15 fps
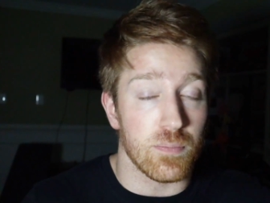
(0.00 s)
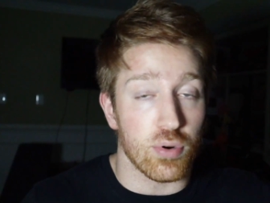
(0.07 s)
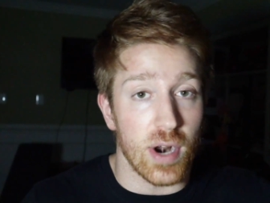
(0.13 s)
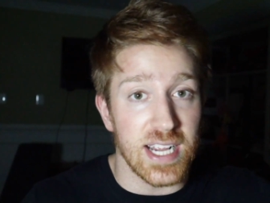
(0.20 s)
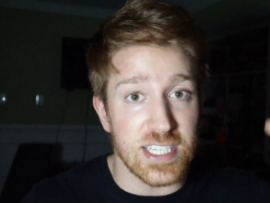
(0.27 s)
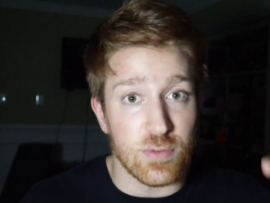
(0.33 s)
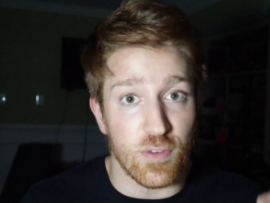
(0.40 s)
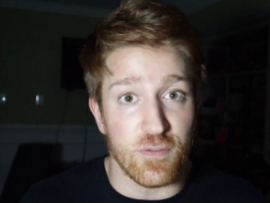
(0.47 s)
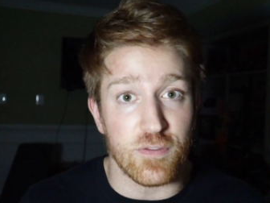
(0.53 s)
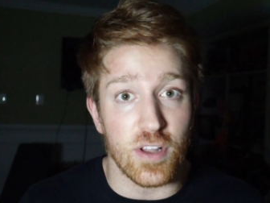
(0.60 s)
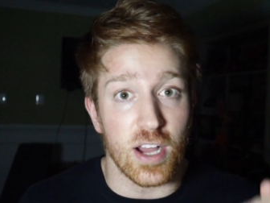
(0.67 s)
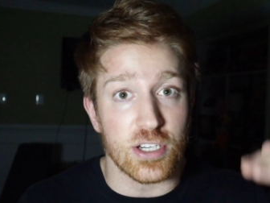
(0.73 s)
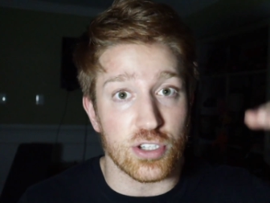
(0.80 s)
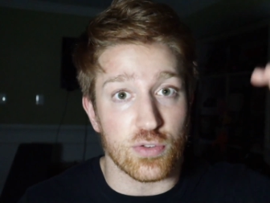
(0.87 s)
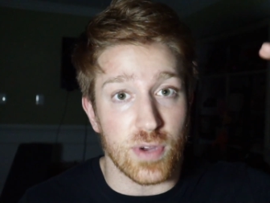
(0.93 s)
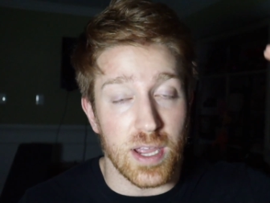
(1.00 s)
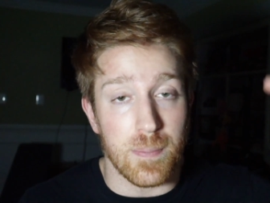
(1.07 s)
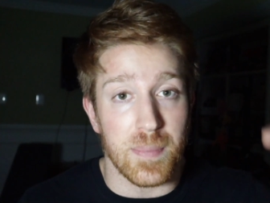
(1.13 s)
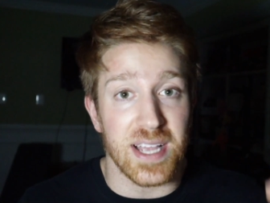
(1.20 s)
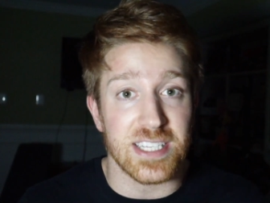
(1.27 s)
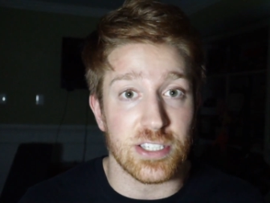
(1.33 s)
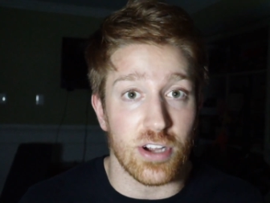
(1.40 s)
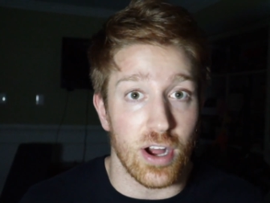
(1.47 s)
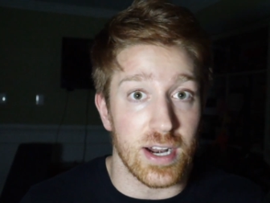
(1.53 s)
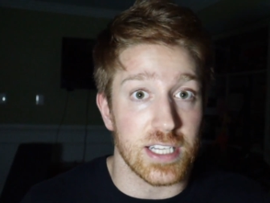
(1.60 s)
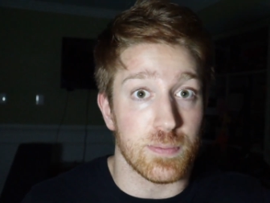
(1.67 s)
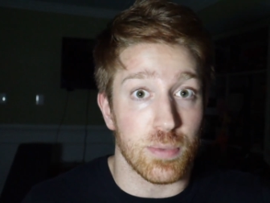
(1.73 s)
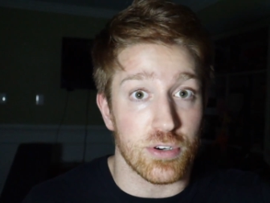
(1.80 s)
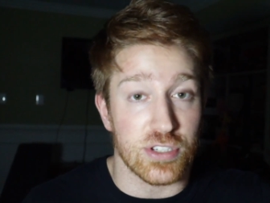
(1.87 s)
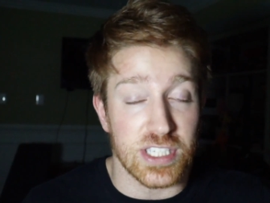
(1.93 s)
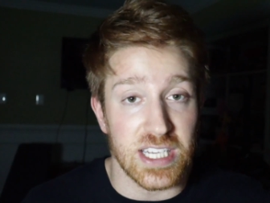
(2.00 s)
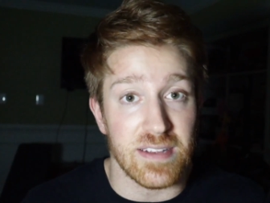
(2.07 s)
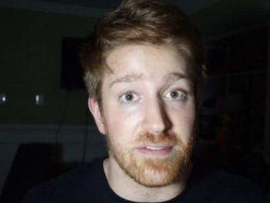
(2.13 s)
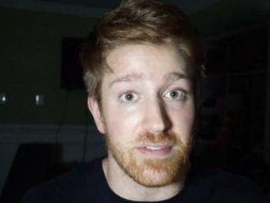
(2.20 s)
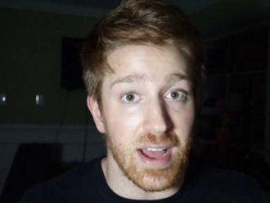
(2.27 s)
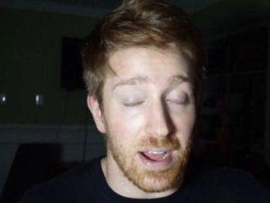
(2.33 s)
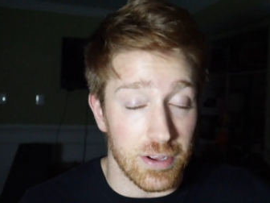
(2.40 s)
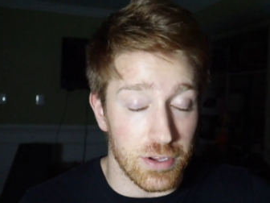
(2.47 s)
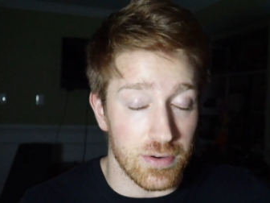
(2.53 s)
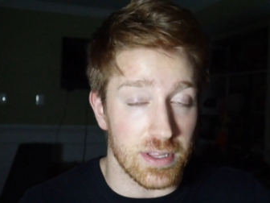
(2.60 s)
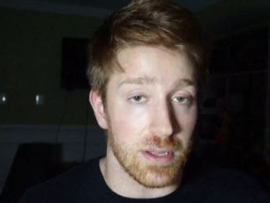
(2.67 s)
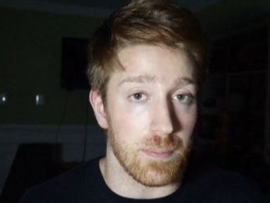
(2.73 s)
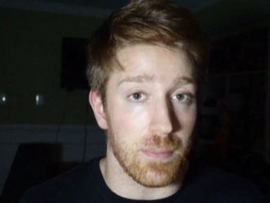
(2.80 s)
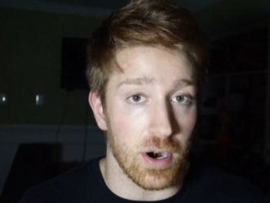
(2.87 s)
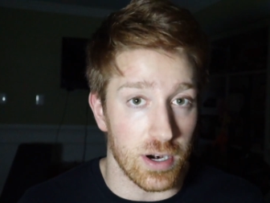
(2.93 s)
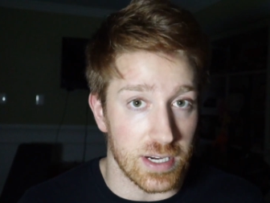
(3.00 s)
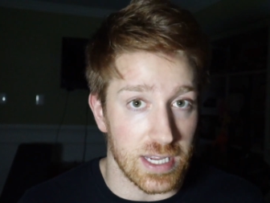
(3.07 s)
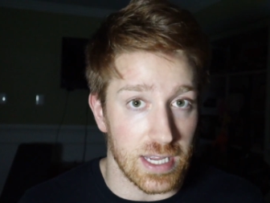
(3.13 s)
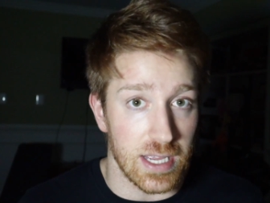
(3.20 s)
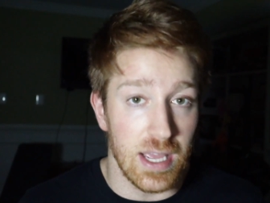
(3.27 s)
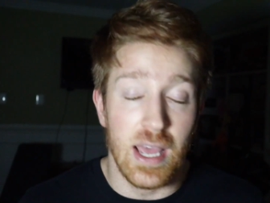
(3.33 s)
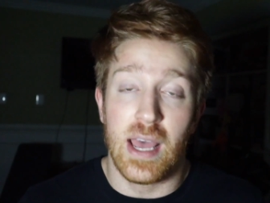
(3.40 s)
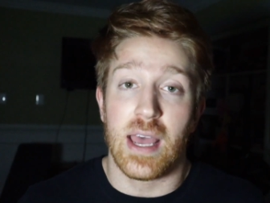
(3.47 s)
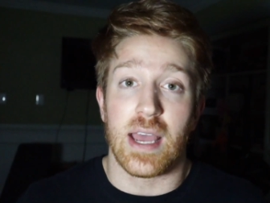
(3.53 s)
price will fluctuate based on its perceived value in the market.